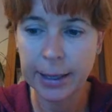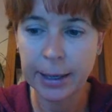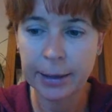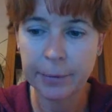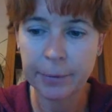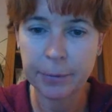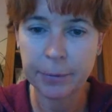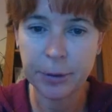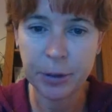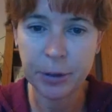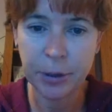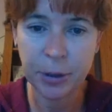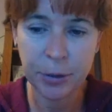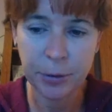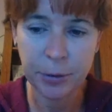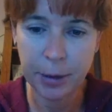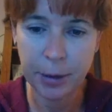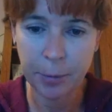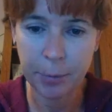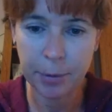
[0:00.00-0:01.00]
do.
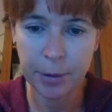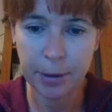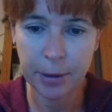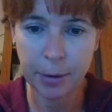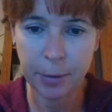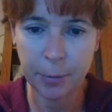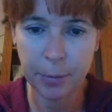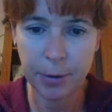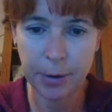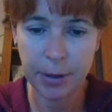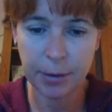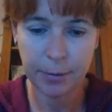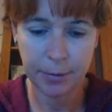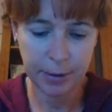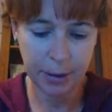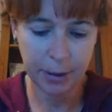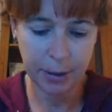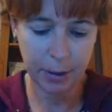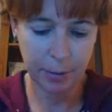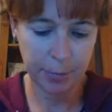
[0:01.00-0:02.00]
Yeah,
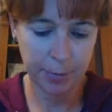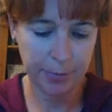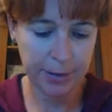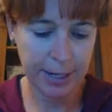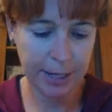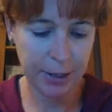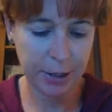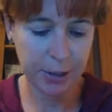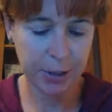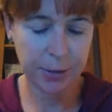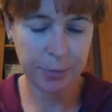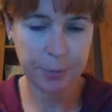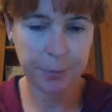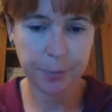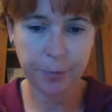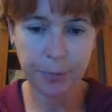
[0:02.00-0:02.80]
that would be really good.